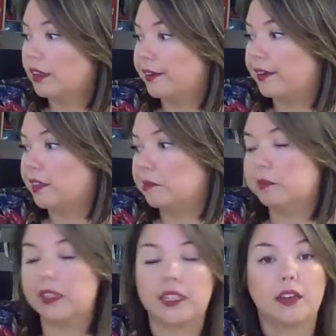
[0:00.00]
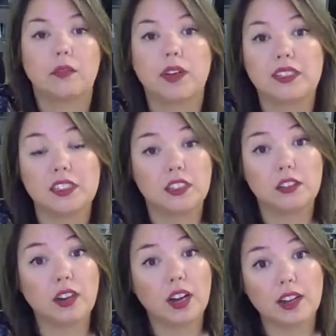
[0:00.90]
I can't wait to see
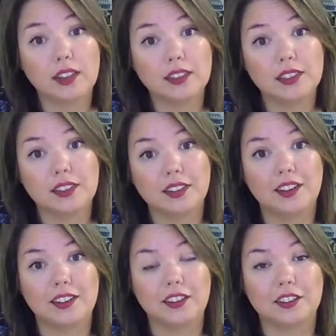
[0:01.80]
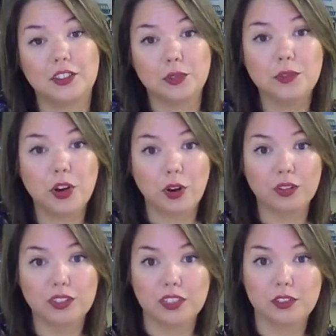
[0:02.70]
you guys on our Zoom
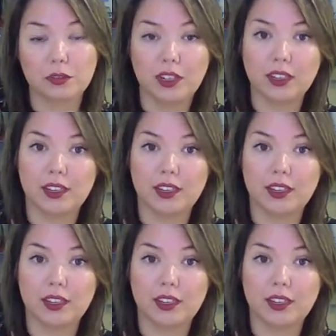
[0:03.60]
calls this week.